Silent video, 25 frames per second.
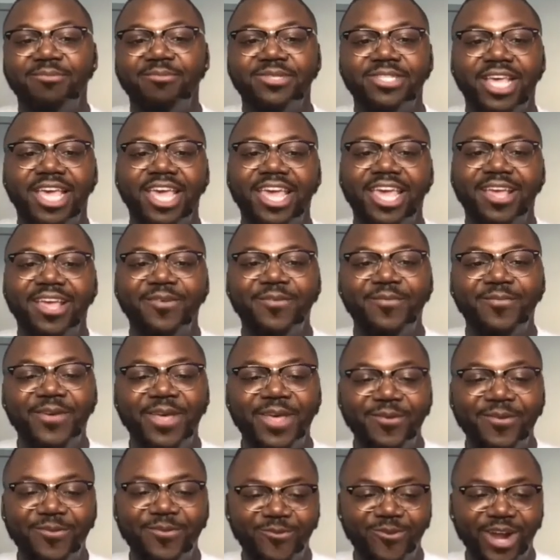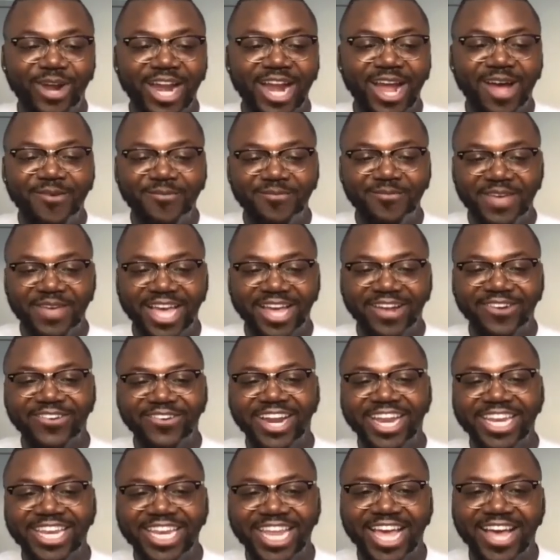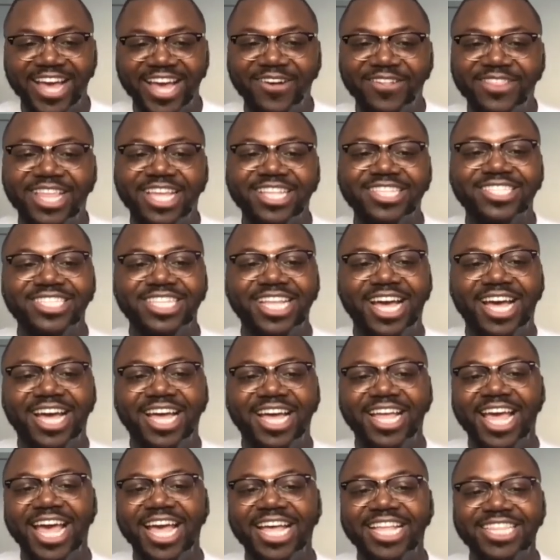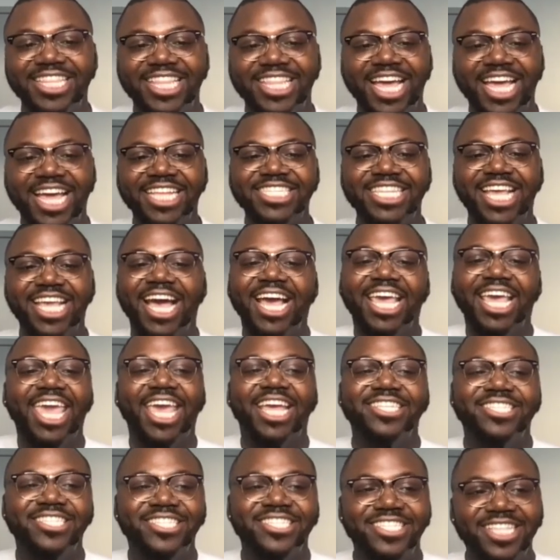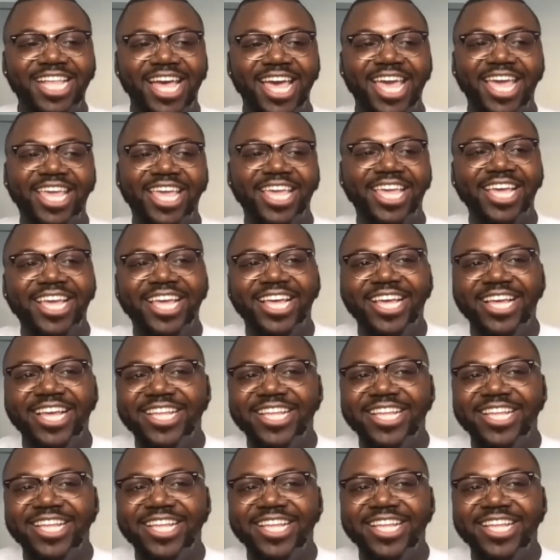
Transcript: I'm saying where I'm at right now, that's not that I can't just like